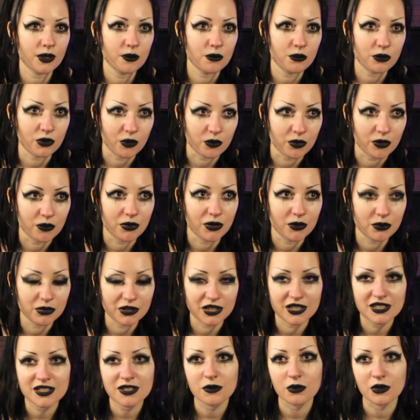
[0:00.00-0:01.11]
proper
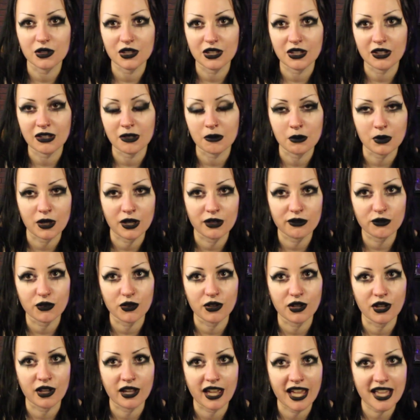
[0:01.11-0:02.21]
published, but you can buy it through
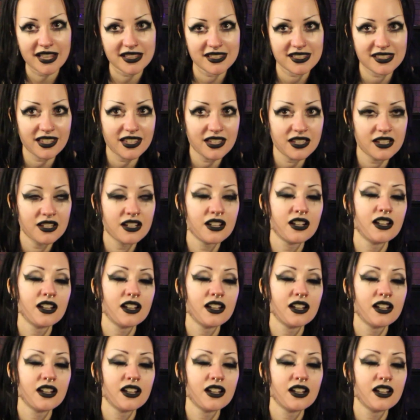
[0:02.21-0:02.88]
her Etsy.